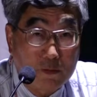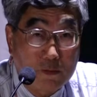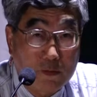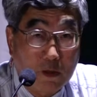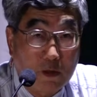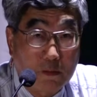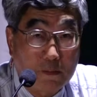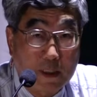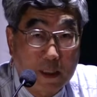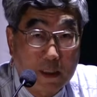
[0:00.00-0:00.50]

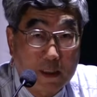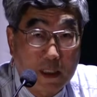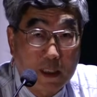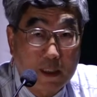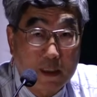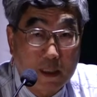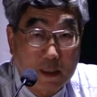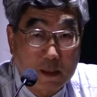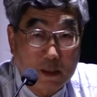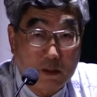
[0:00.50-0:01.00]
from the
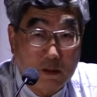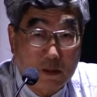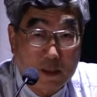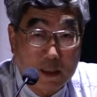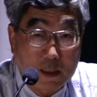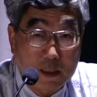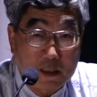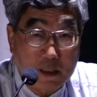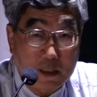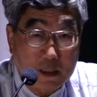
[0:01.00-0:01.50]
desert, your
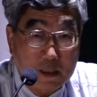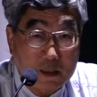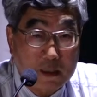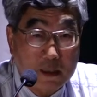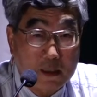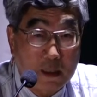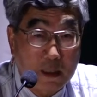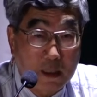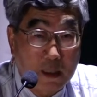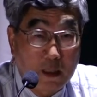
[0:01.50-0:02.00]

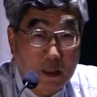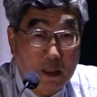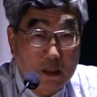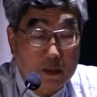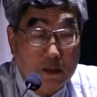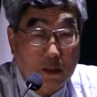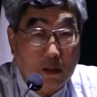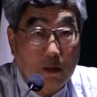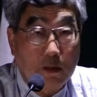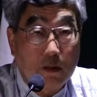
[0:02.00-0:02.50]
desert,
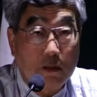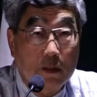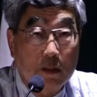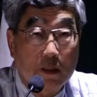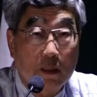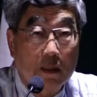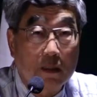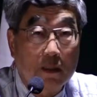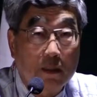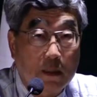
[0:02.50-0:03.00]
so
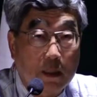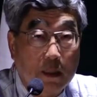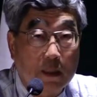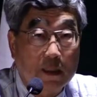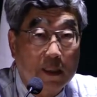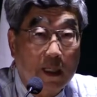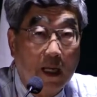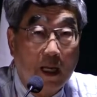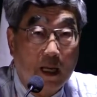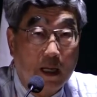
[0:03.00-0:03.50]
that the
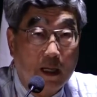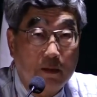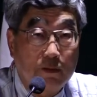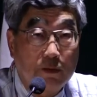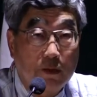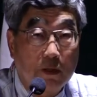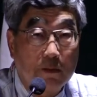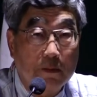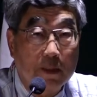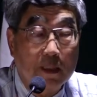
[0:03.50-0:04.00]
sun,
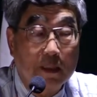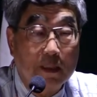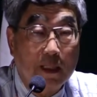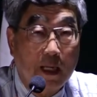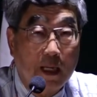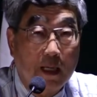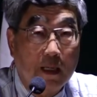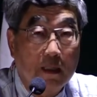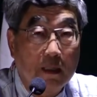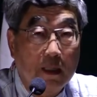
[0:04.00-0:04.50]
from the
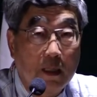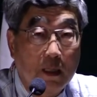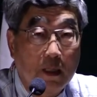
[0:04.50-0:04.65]
sun.